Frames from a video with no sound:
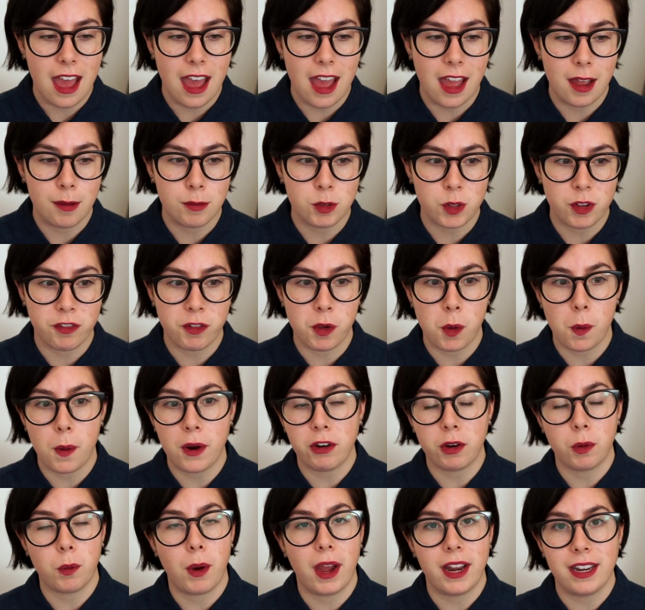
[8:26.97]
So if you're
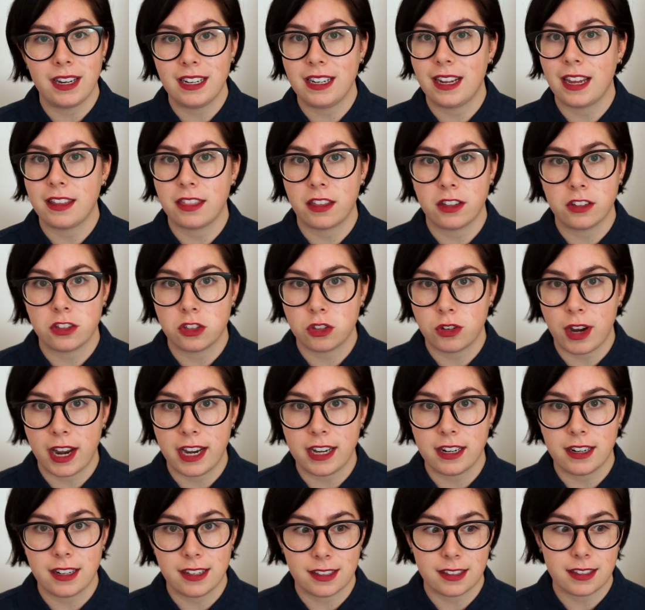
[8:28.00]
wondering why I didn't get those
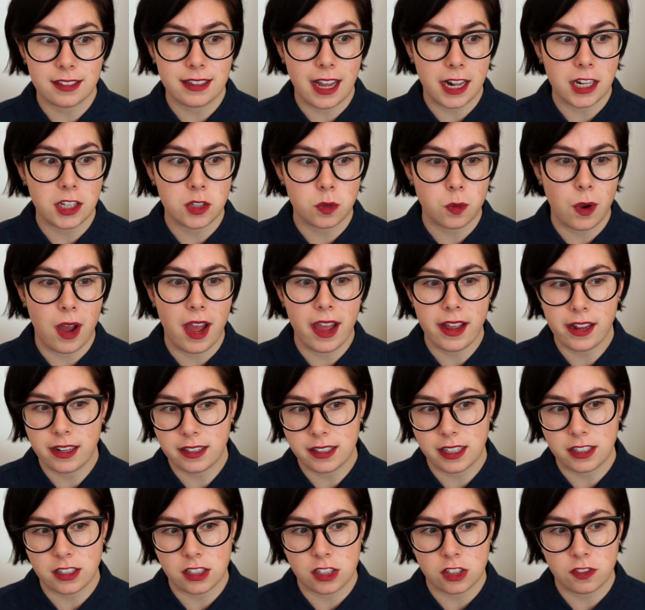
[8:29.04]
trainers, that's why,
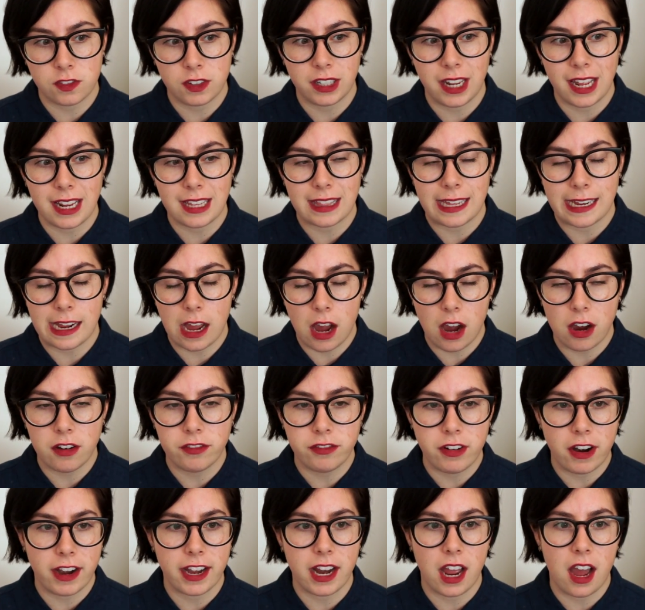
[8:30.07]
because I just feel like they are
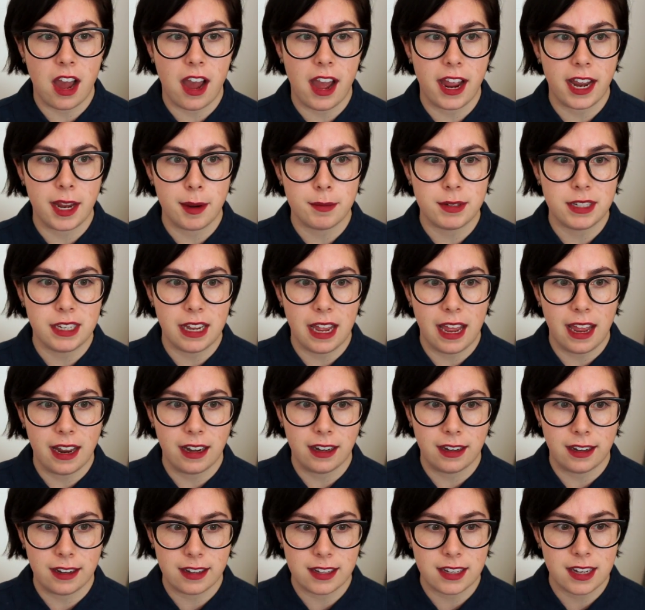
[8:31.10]
very hyped,
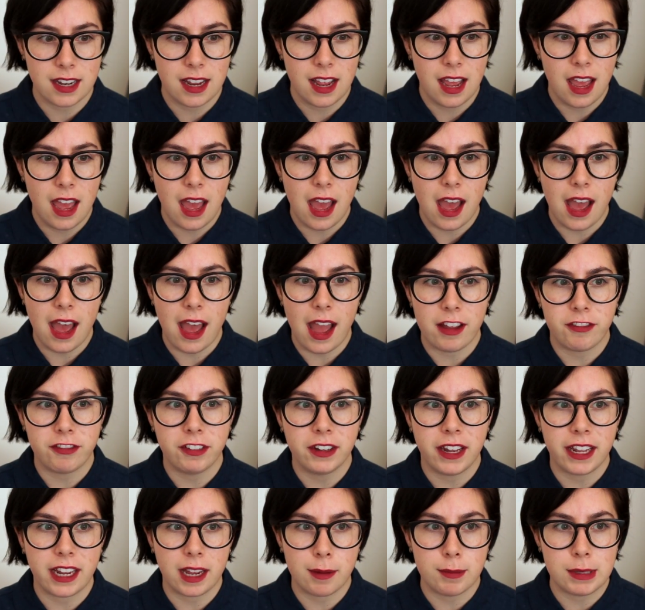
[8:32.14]
and I
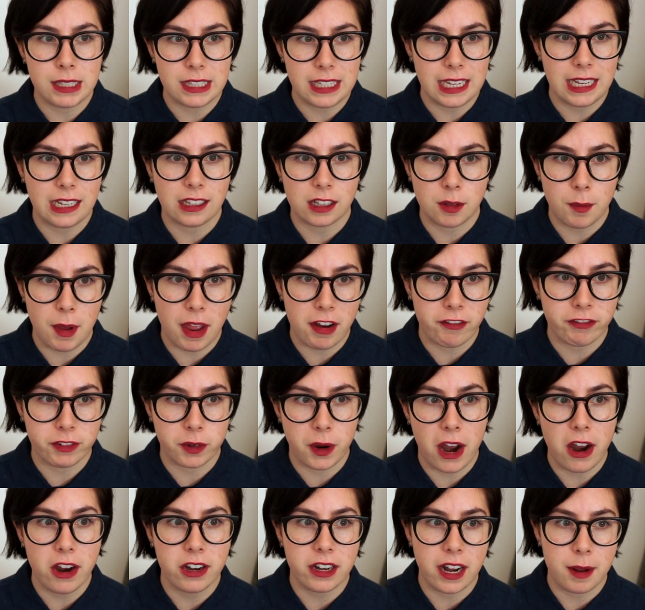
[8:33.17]
feel like I'm seeing them
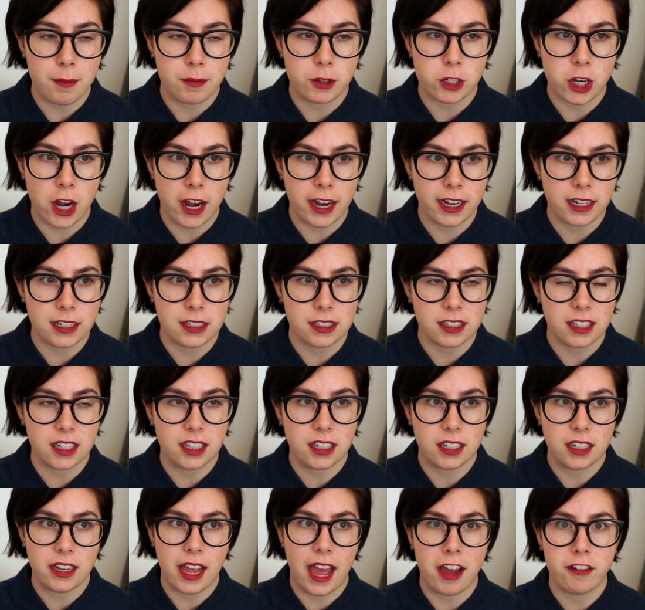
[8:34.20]
everywhere, and I'm trying
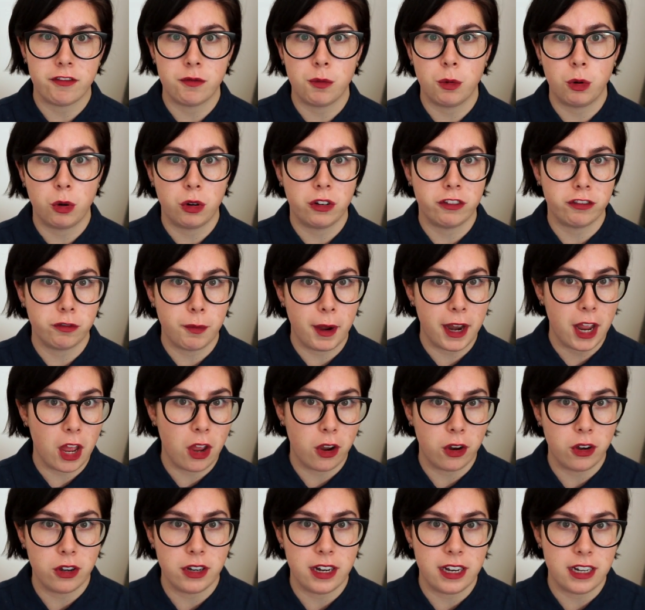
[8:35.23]
to have more of
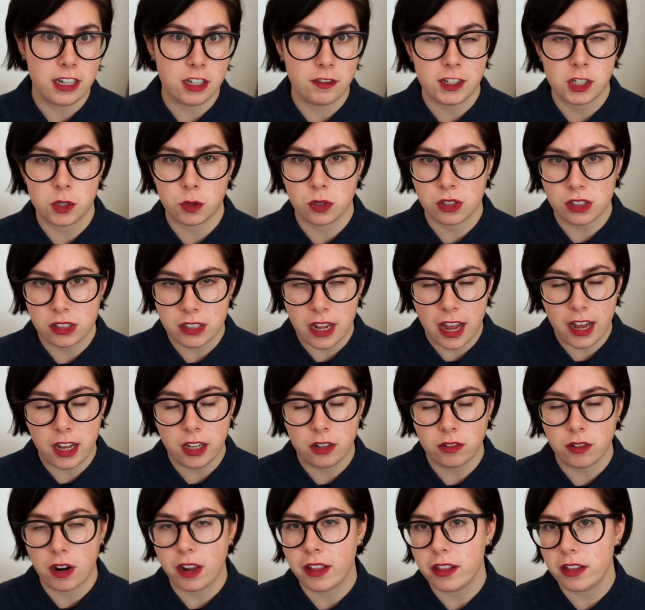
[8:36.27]
my own individual
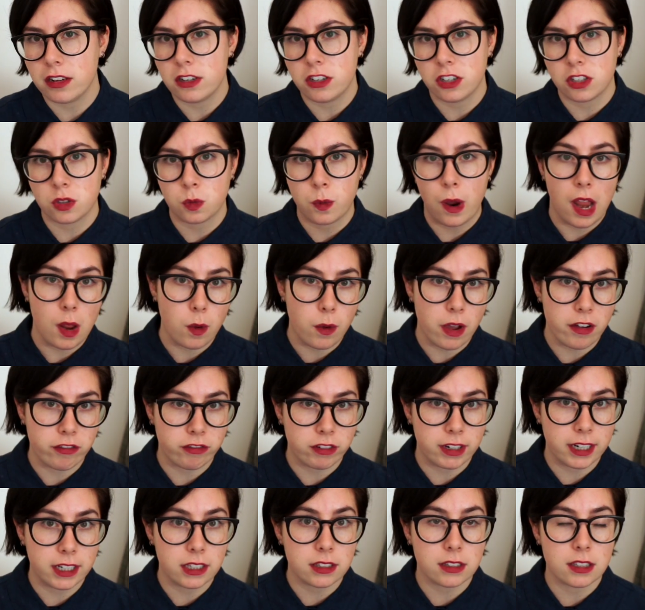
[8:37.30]
style rather than just wearing what
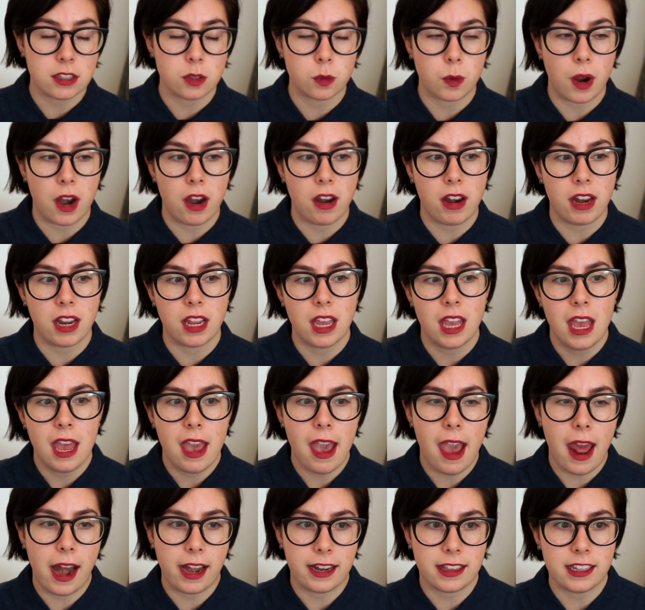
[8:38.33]
everyone else is wearing.
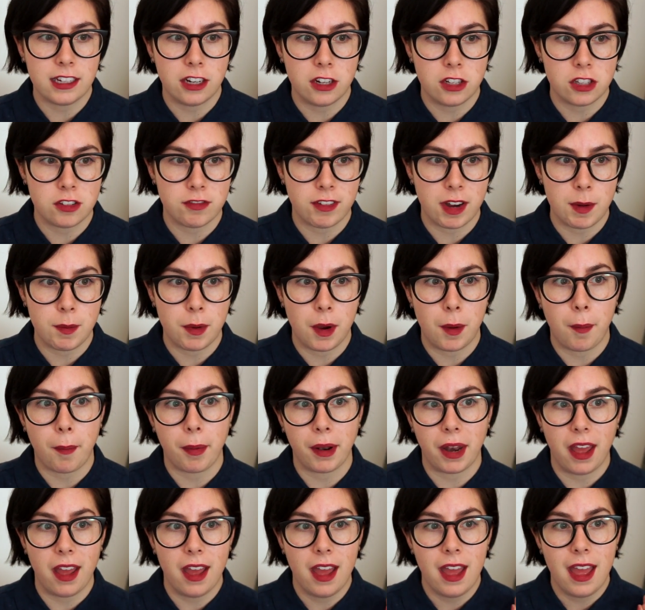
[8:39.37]
I think those are very
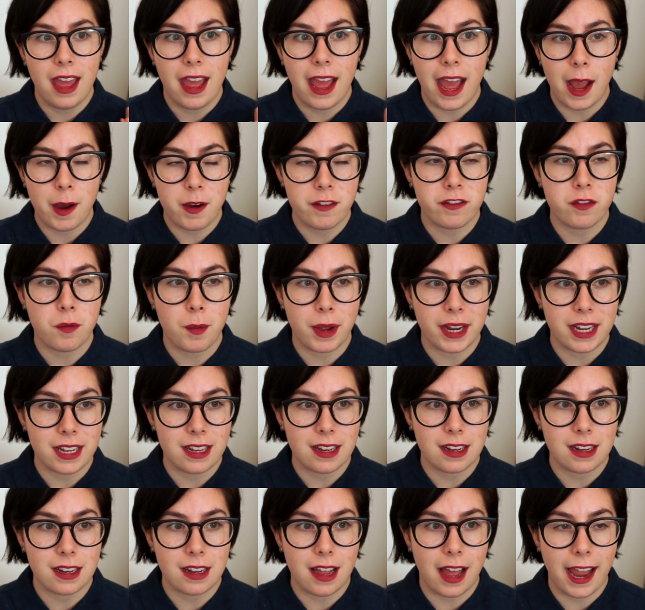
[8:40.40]
popular. However,
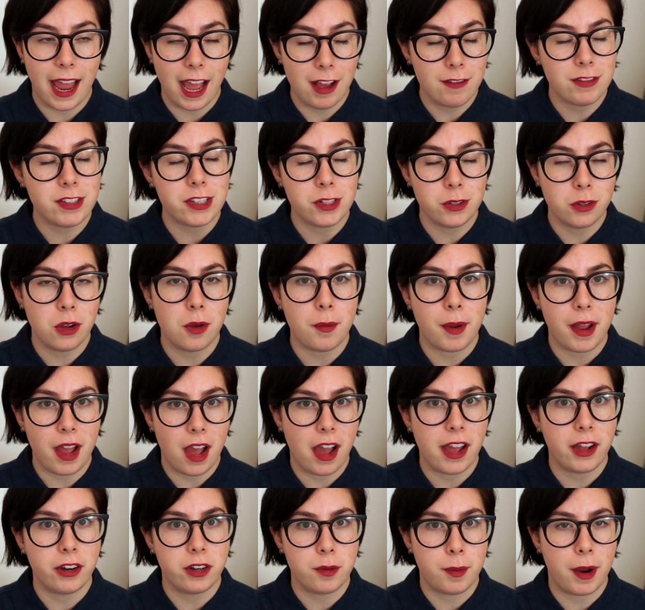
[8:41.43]
I have still got my
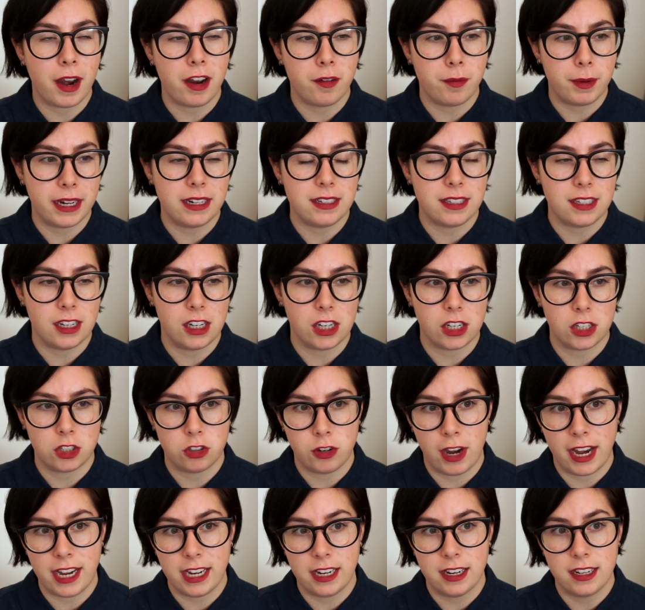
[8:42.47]
eye on a pair of Balenciaga
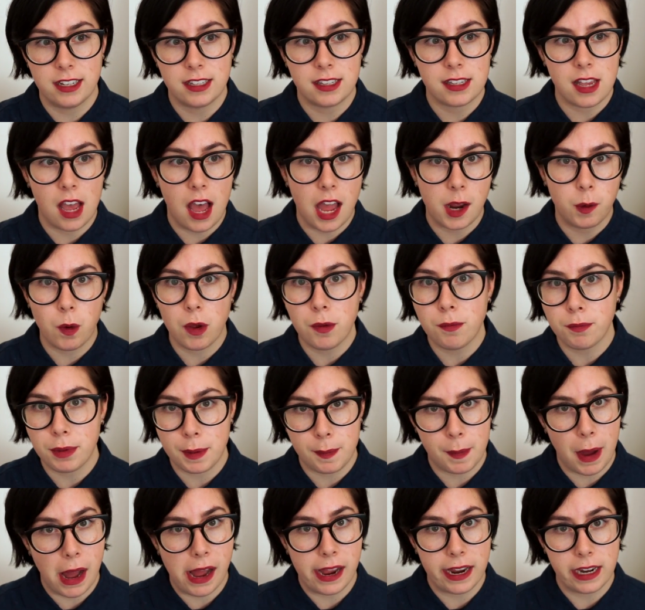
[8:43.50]
trainers. I won't be
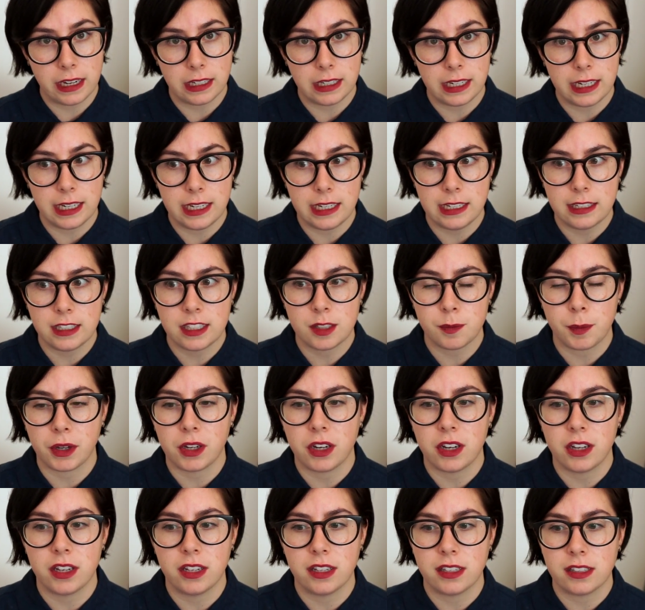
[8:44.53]
buying these
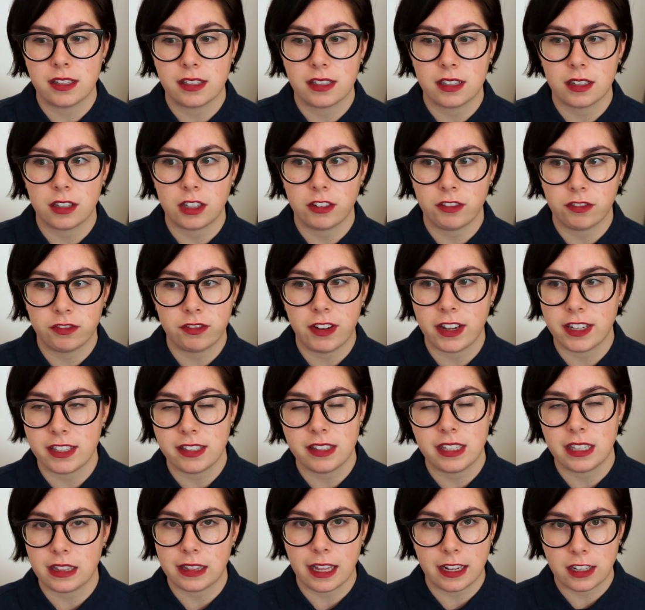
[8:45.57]
because
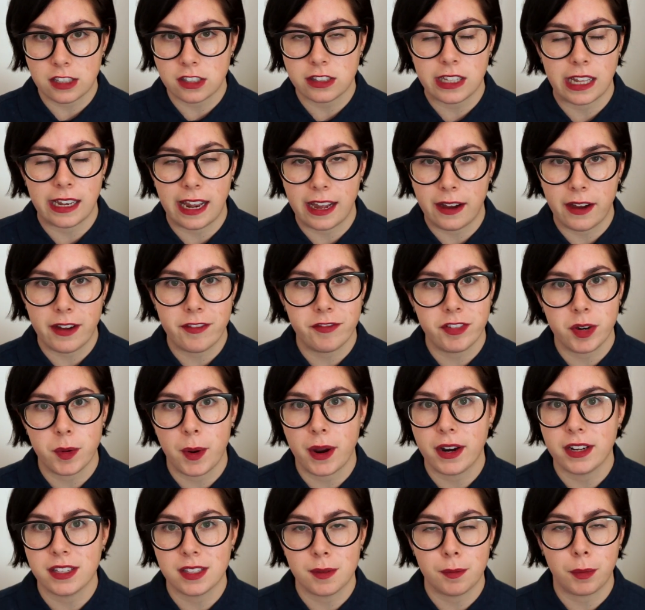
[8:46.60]
firstly, they sell out
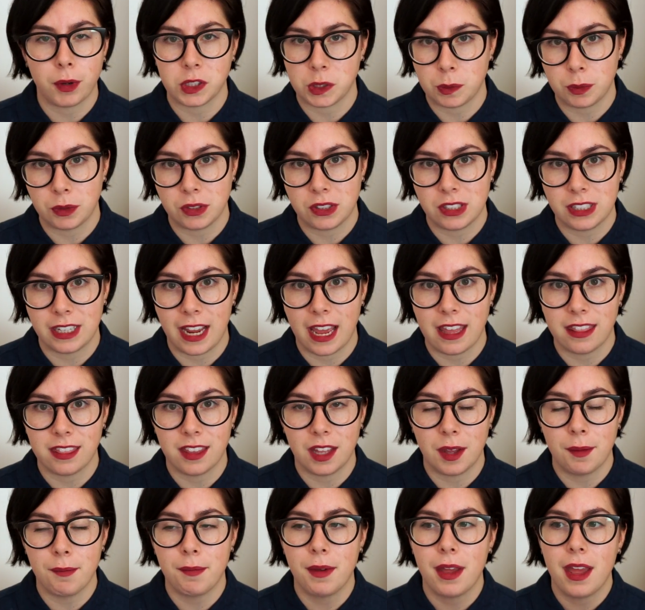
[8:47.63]
everywhere. It's impossible to get
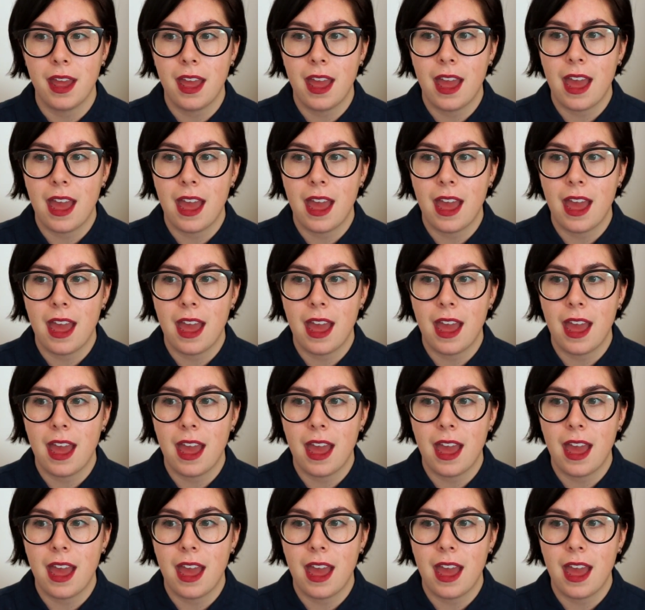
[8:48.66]
them.